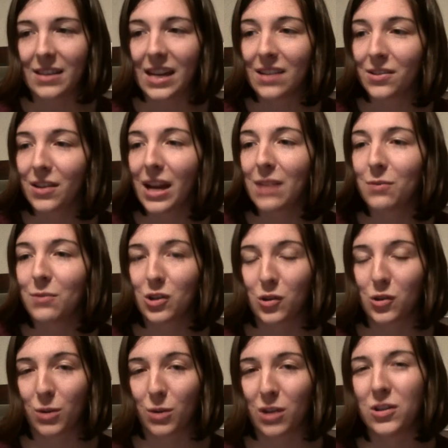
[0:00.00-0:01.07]
Dandelion
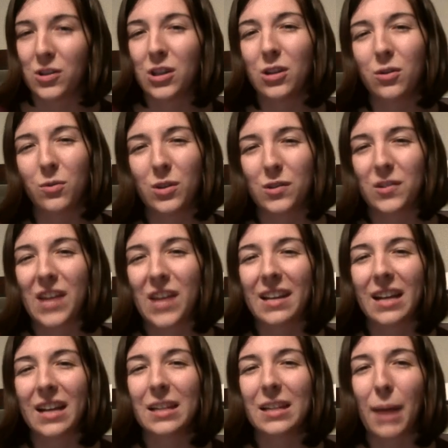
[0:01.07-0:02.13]
Wishes Brought to You was
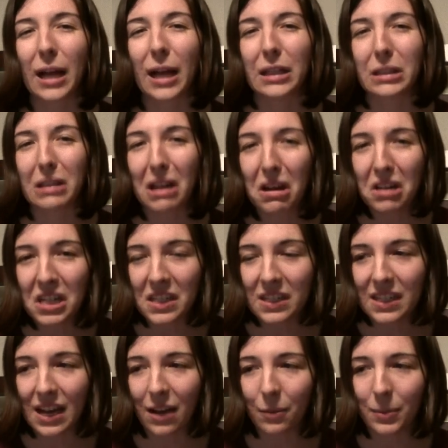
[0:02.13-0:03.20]
technically my
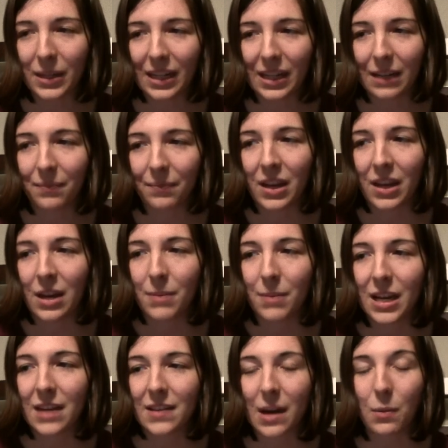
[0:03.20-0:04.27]
longest LP
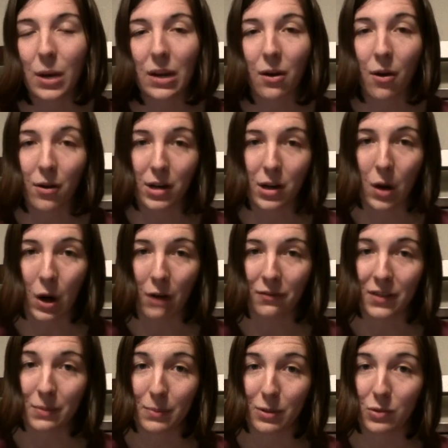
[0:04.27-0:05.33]
because I went on and
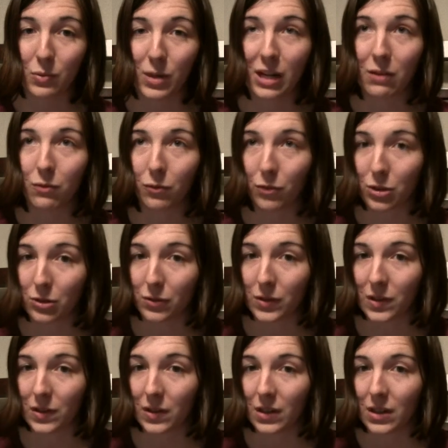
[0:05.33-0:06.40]
off it between
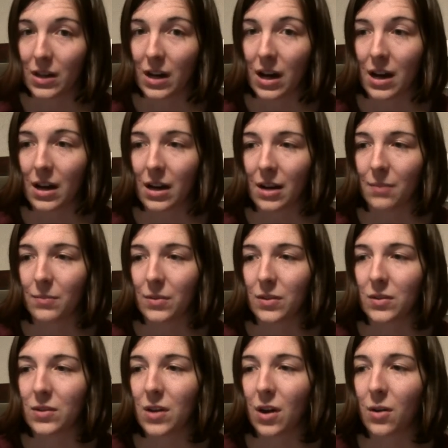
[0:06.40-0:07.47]
routes.
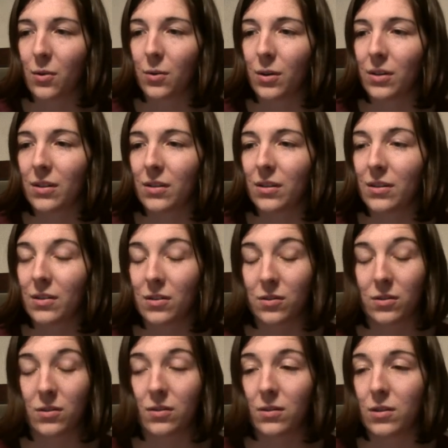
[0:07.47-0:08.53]
So
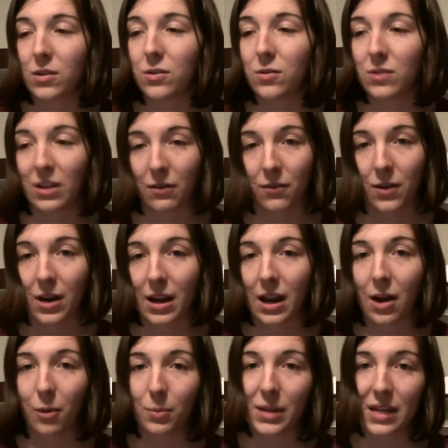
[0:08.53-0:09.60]
to do different
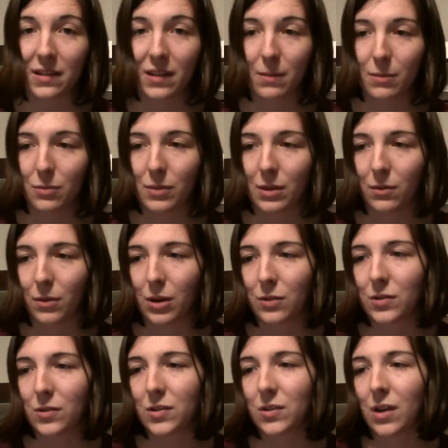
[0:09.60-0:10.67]
LPs in between the
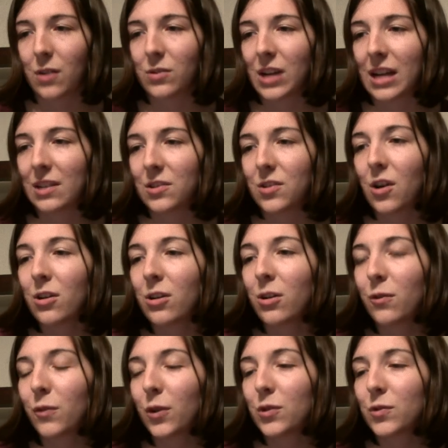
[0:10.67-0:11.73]
routes. So Diana started
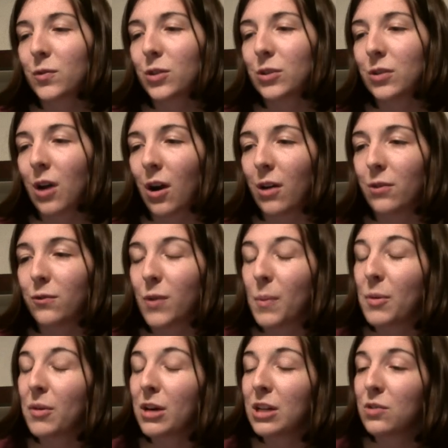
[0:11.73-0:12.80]
her first route on
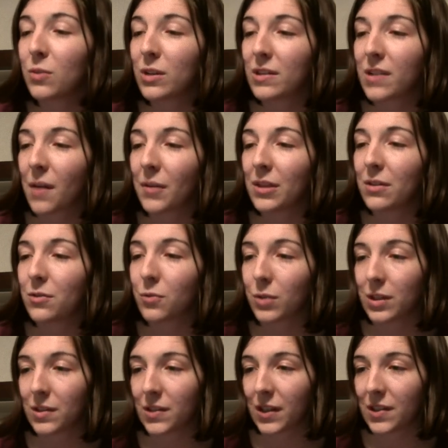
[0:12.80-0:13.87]
February 27th,
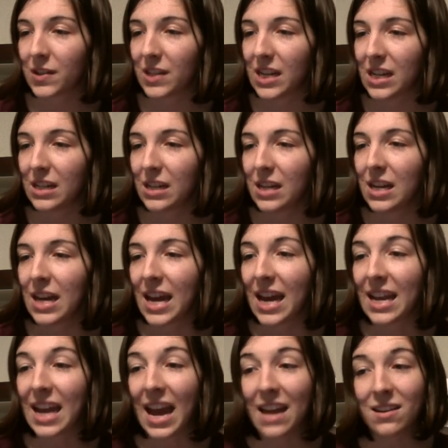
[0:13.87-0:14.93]
2016,
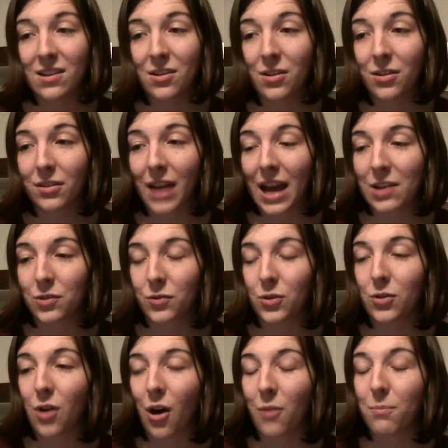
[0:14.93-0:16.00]
and ended her last
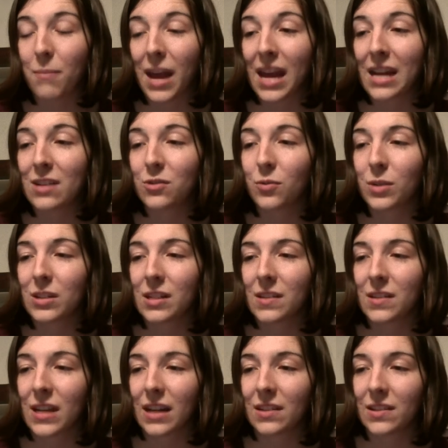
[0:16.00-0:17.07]
route on May
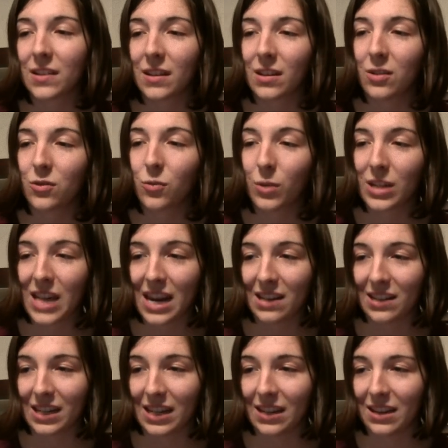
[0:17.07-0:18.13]
26th,
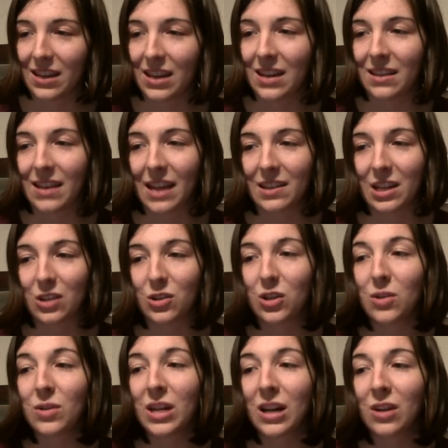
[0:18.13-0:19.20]
2018. That's a
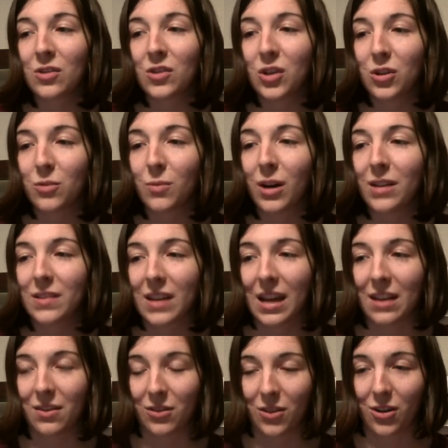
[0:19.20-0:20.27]
2-year, 2 months,
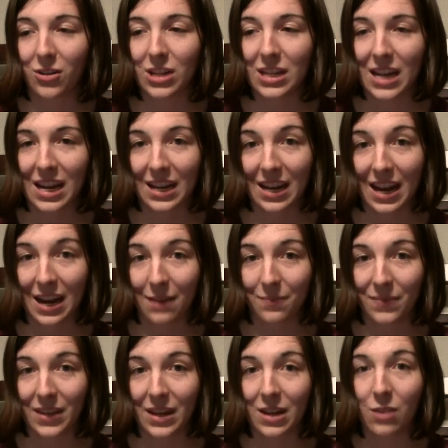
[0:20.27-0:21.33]
and 30-day
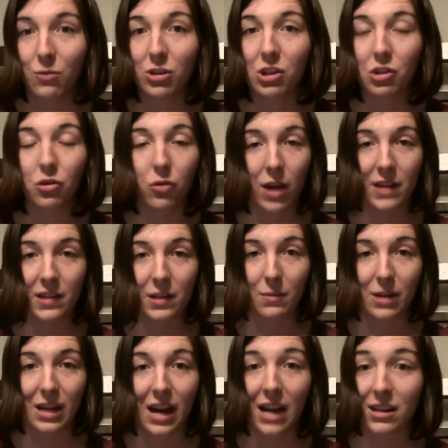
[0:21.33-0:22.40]
gap, which is crazy to
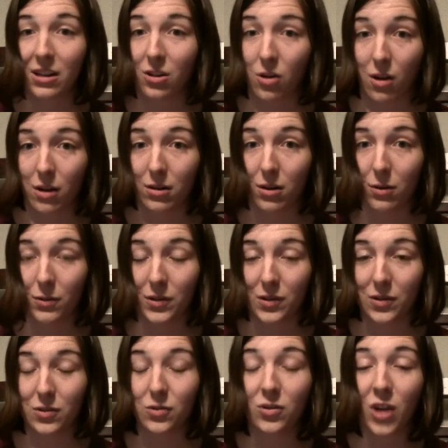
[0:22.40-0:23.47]
me. I did not know it
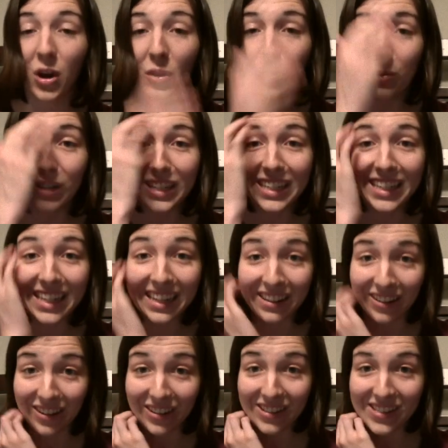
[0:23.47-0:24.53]
was 2
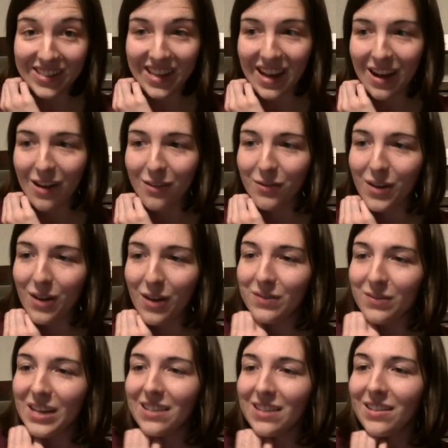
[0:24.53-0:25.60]
years of
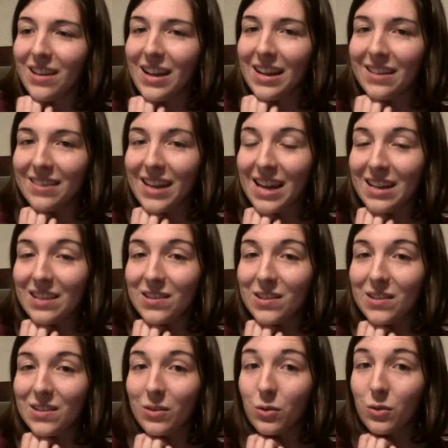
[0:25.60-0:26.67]
Dandelion. That
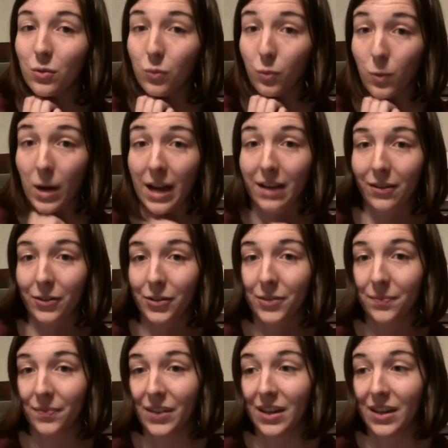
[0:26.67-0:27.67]
is wild